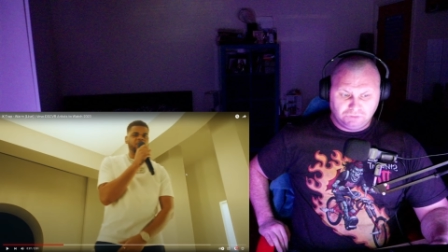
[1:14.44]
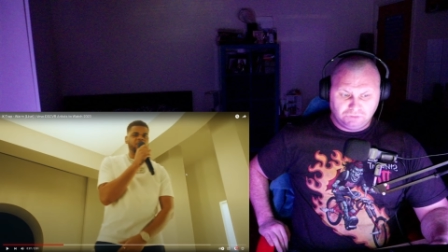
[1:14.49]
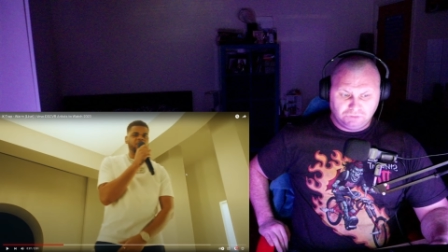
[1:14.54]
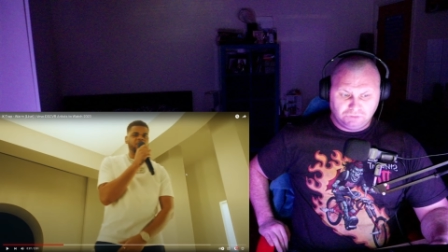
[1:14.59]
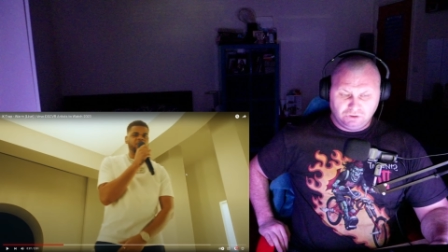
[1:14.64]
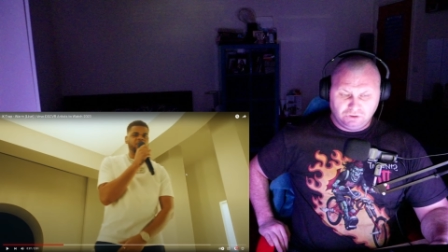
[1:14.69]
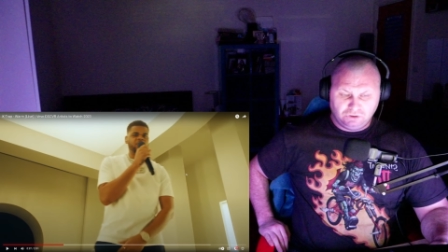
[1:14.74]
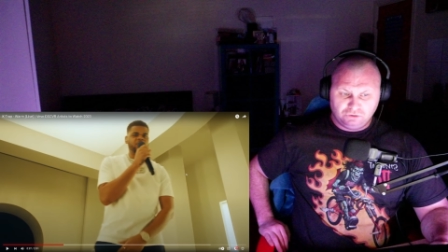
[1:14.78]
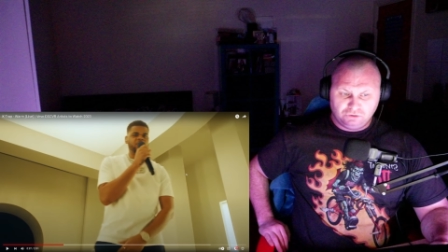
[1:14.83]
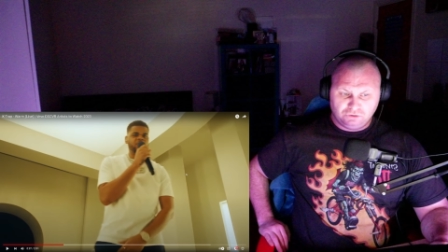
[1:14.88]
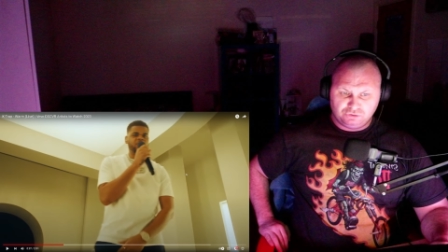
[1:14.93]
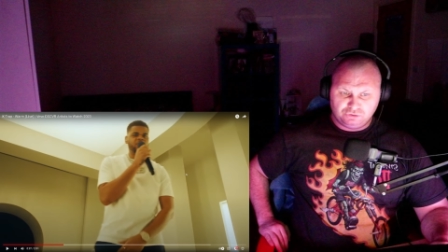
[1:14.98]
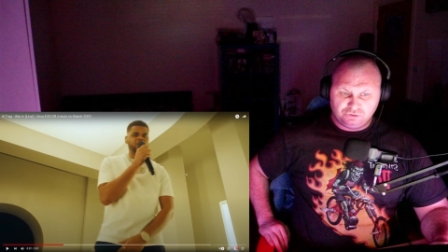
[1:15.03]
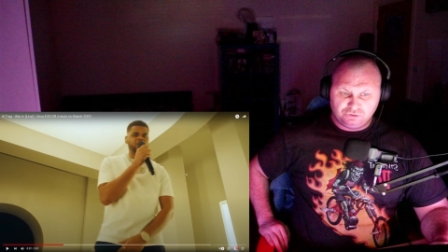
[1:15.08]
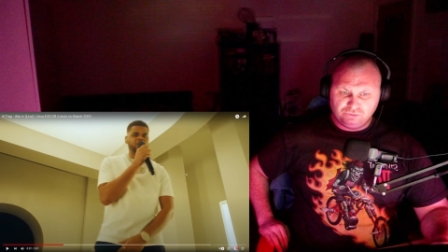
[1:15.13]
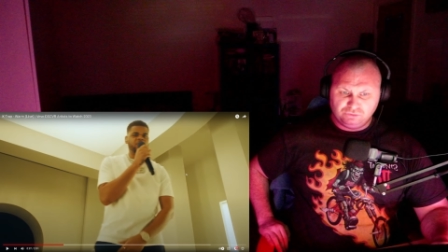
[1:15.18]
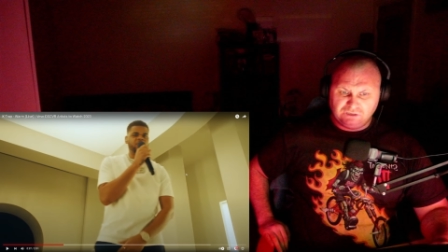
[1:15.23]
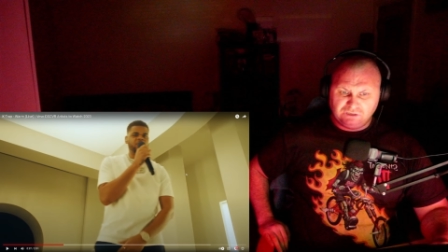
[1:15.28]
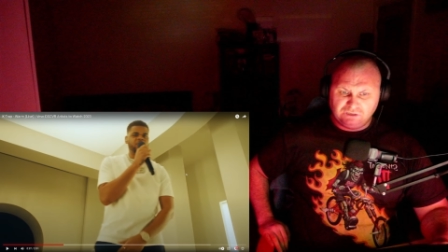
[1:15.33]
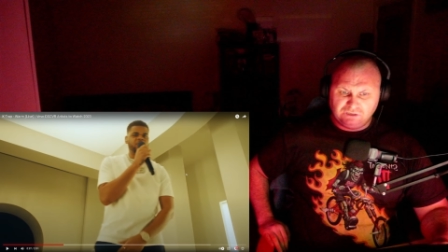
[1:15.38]
Shoot
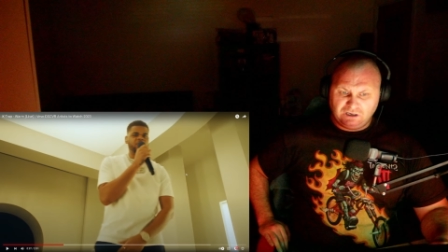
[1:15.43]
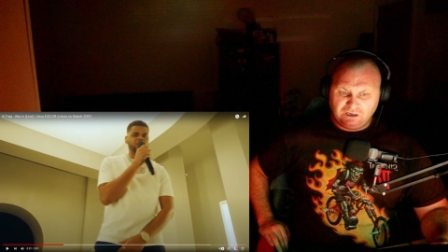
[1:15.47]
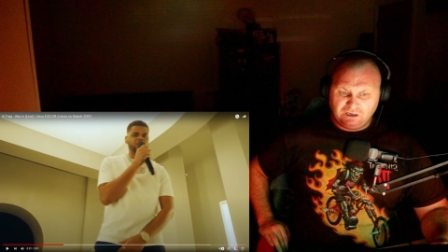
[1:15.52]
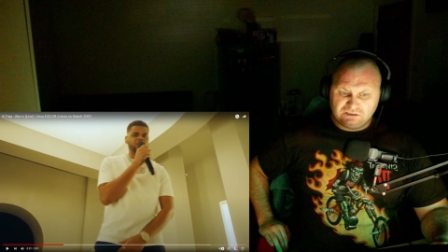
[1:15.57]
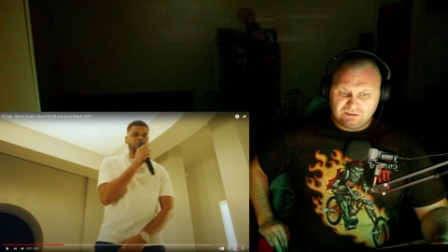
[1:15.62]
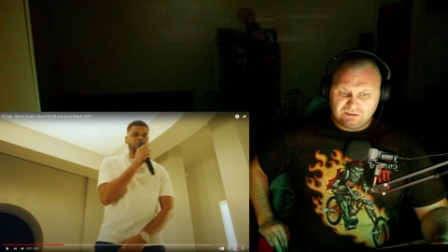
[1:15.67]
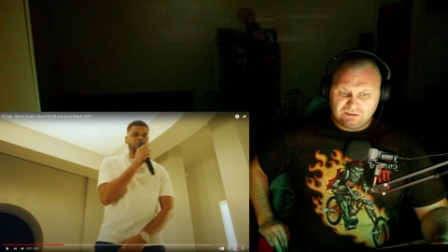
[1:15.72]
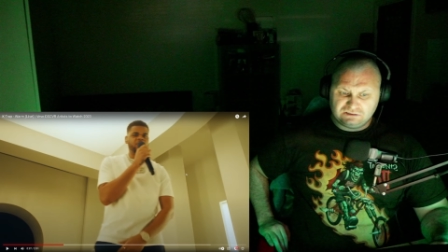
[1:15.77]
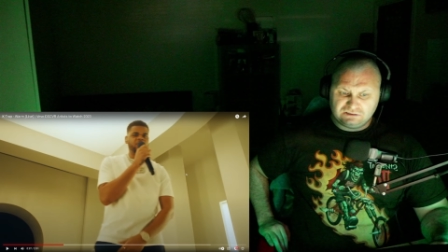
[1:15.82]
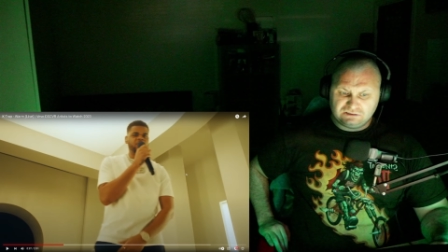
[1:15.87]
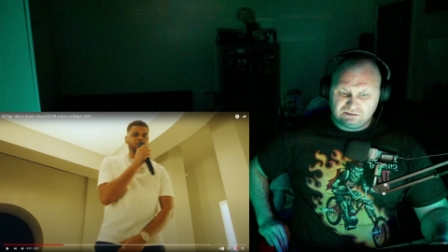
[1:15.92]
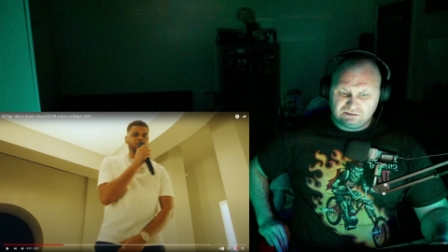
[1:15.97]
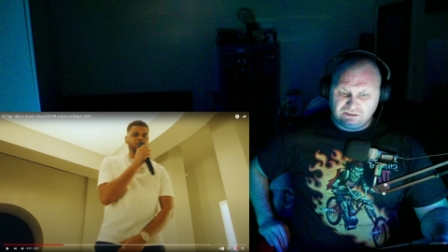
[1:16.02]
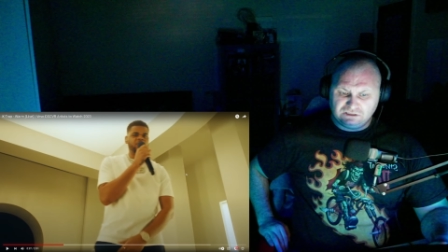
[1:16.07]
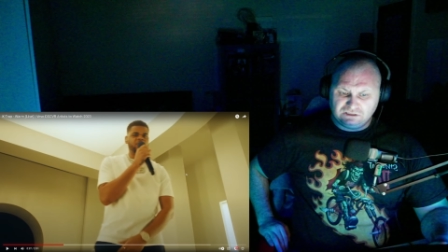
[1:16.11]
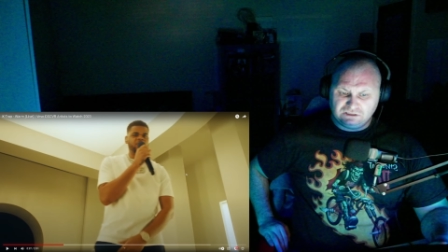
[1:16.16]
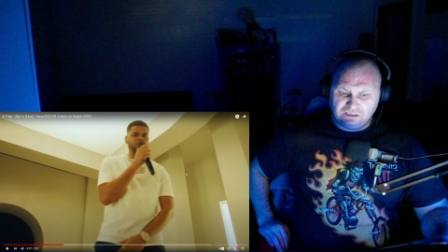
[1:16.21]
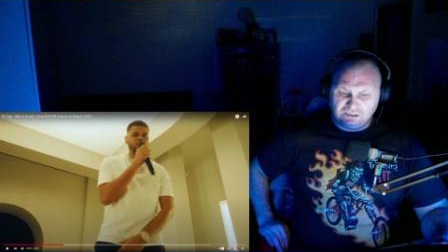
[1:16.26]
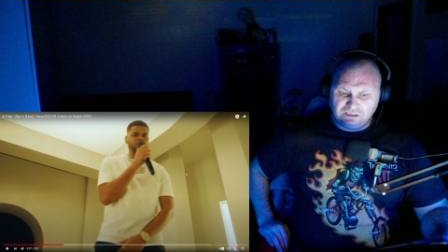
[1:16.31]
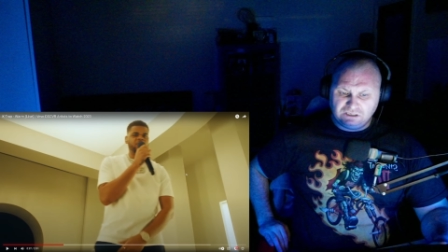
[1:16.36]
us in
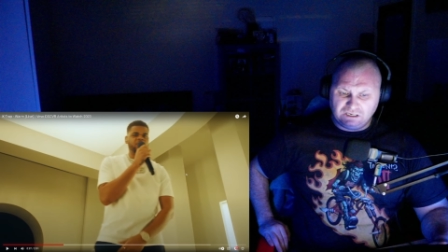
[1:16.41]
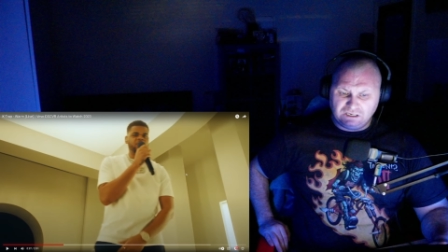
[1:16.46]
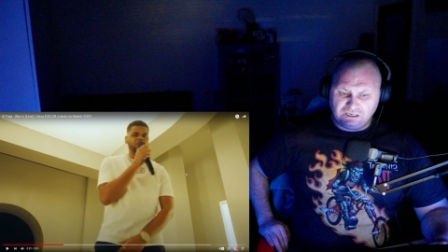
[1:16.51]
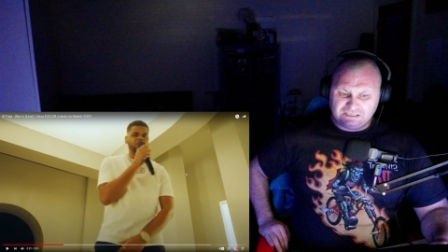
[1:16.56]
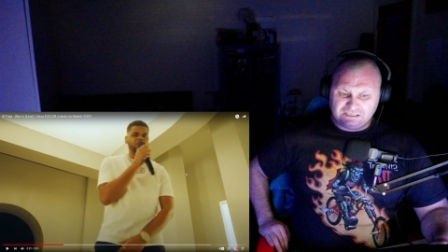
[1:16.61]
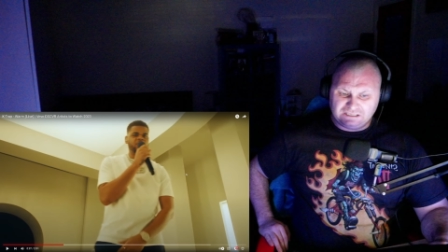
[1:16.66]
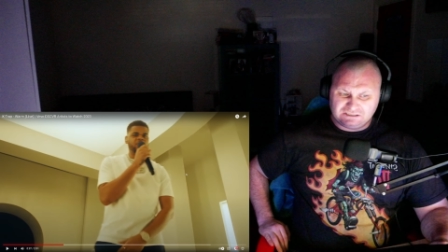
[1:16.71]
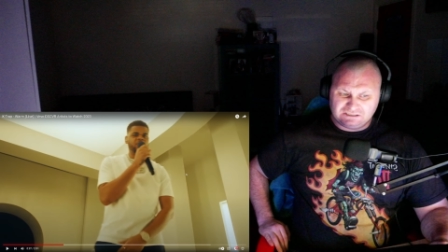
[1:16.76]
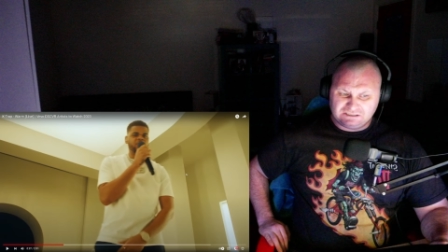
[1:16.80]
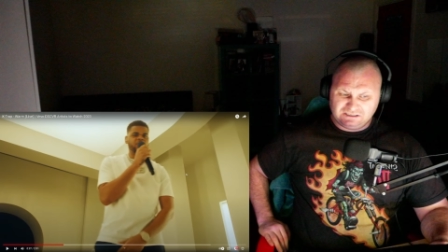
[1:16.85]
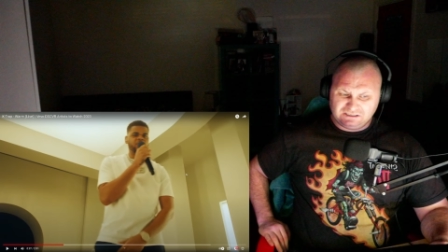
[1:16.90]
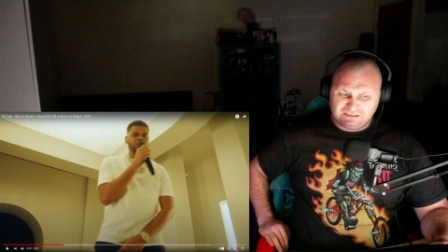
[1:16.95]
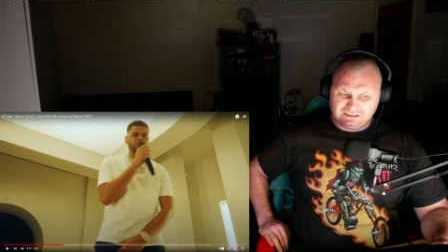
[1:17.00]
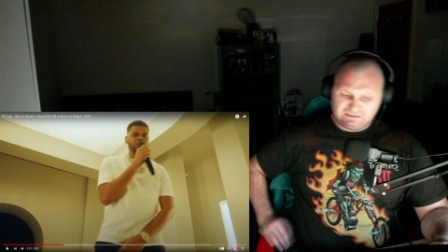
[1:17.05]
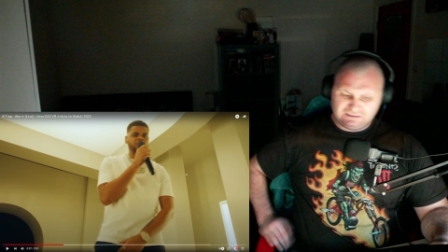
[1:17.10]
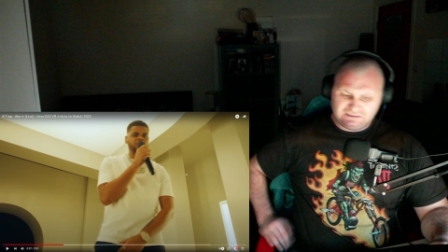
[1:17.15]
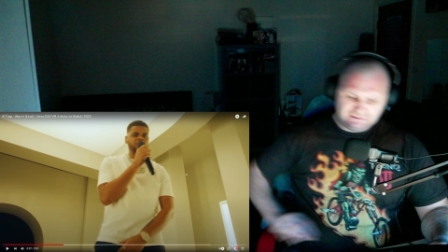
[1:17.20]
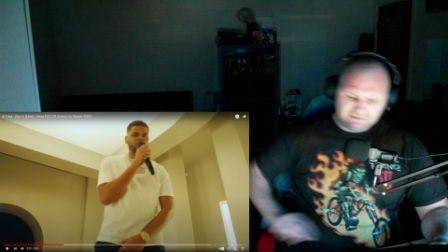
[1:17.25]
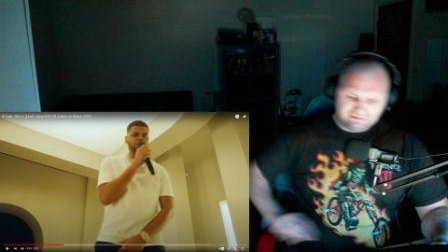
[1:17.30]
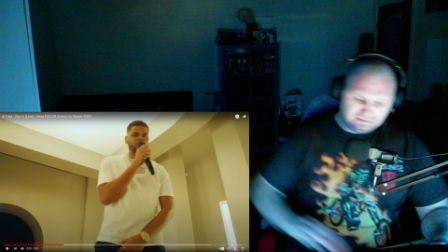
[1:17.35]
a letter?
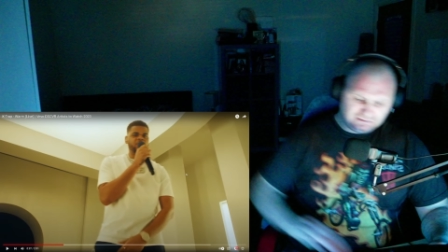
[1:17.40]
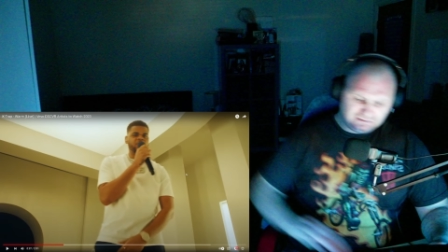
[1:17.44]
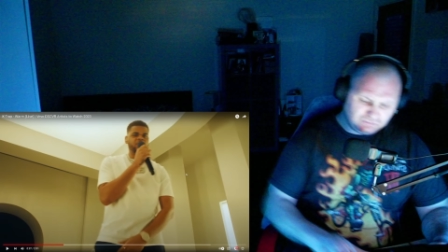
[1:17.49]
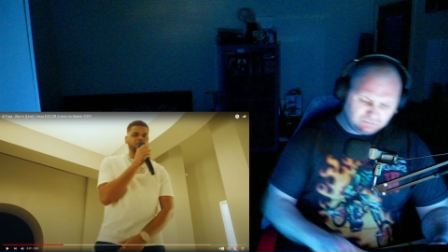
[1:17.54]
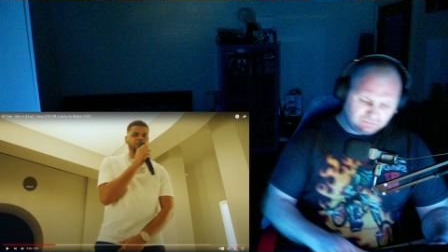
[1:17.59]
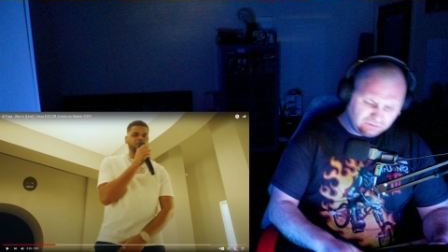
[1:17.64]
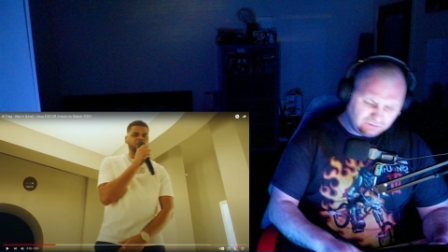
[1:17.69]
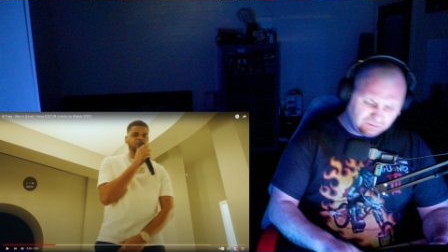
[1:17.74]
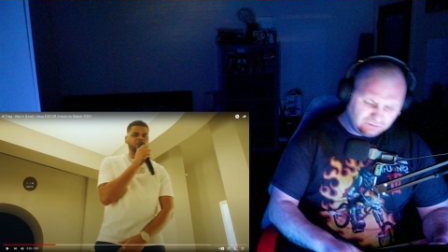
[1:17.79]
What?